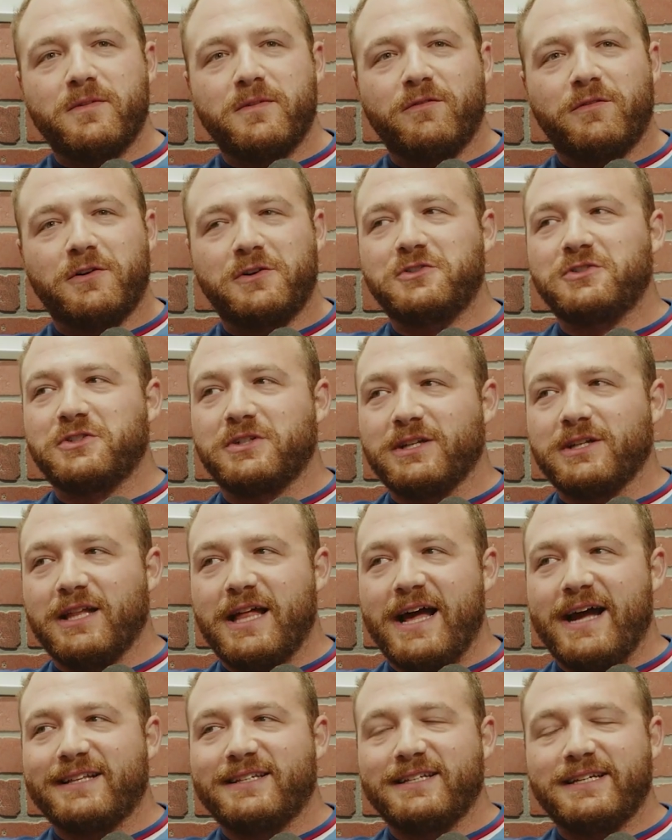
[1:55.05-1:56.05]
Virgin
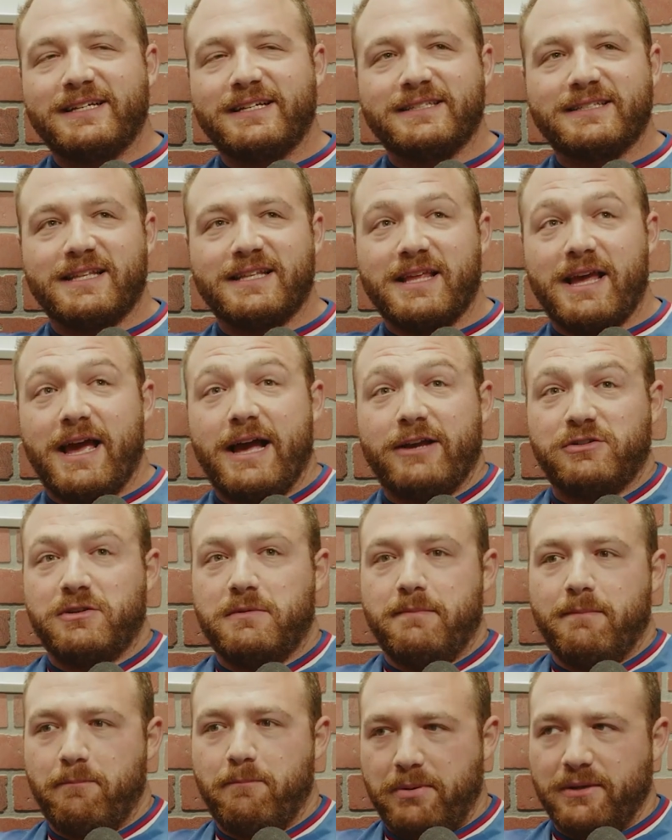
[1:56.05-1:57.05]
Galactic is that they actually
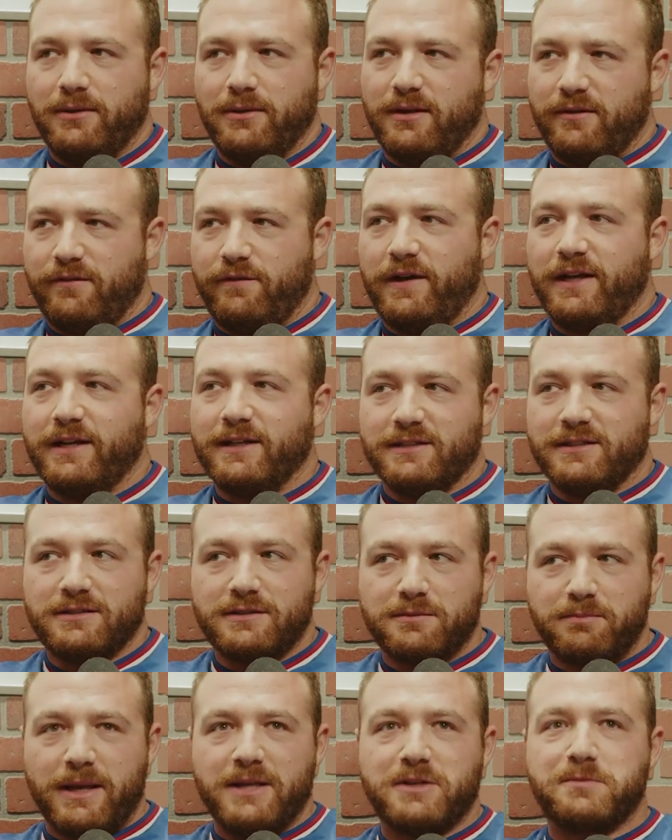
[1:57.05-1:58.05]
built a fucking
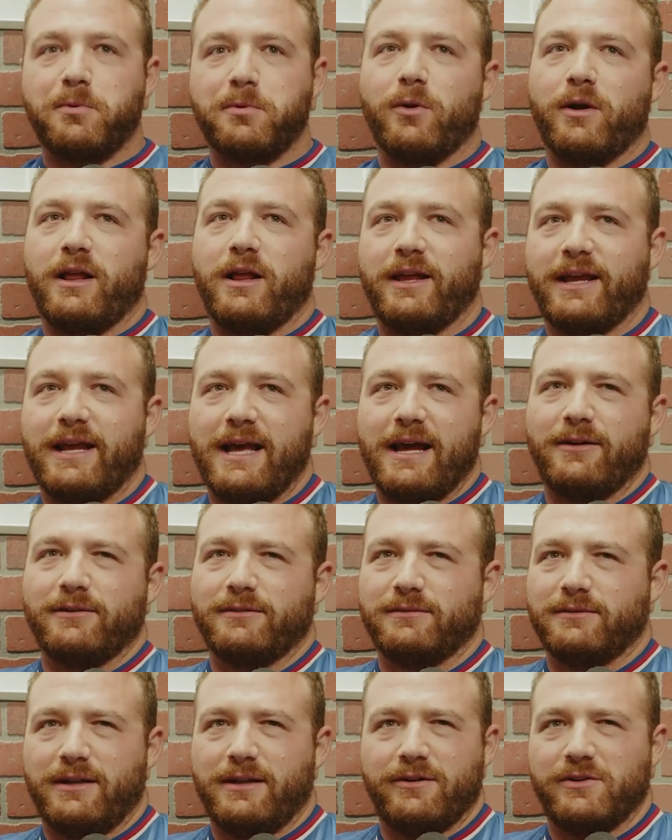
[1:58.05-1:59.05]
spaceport, like out
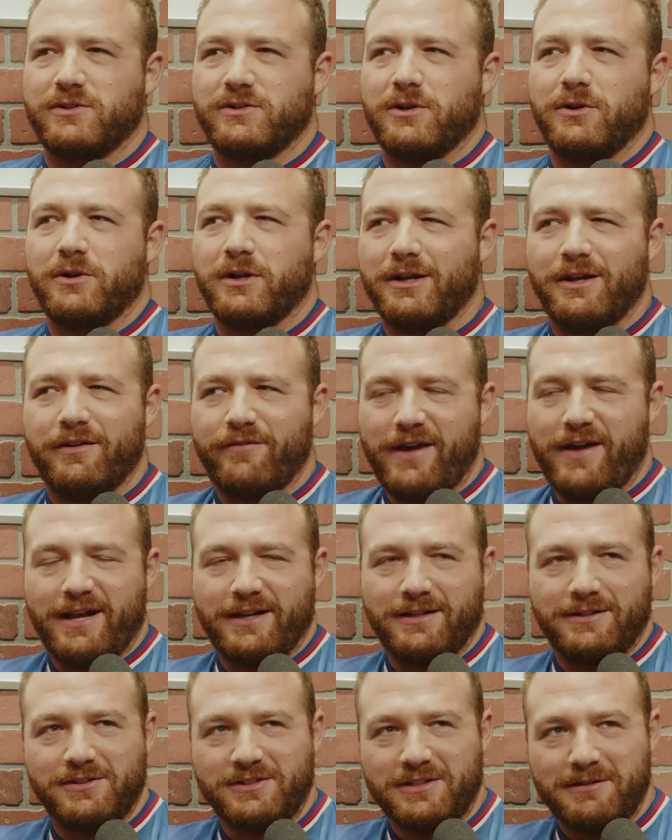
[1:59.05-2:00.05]
in Arizona,
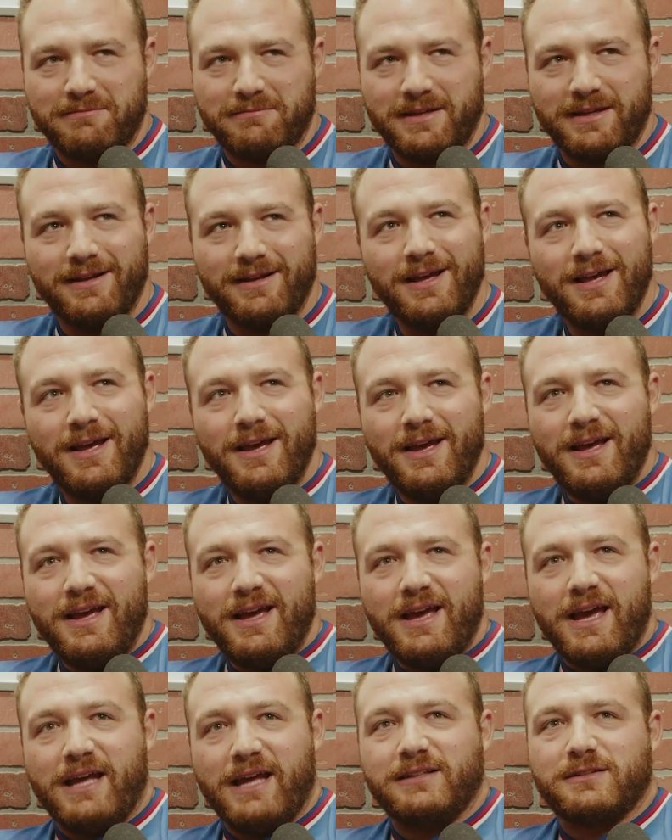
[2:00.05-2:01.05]
Nevada or something,
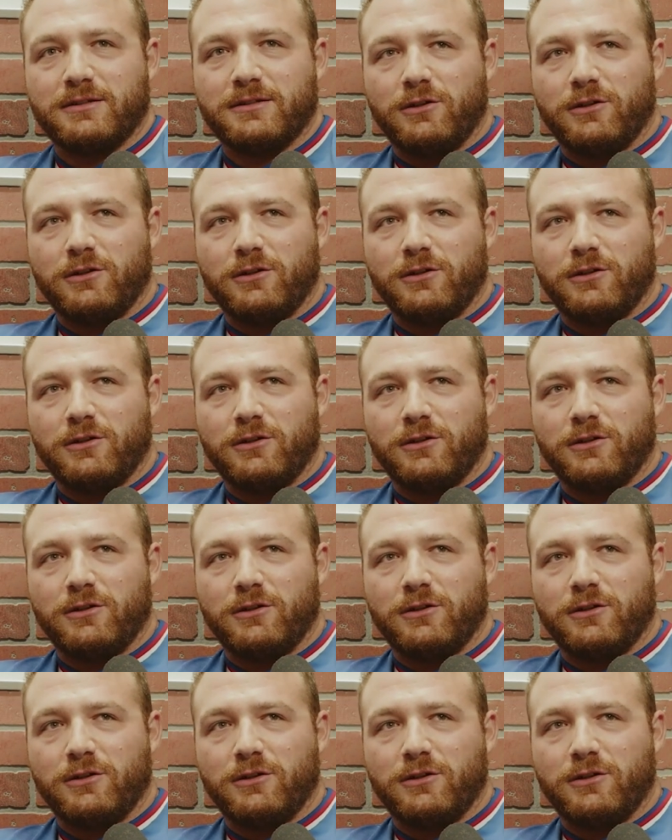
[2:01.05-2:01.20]
and to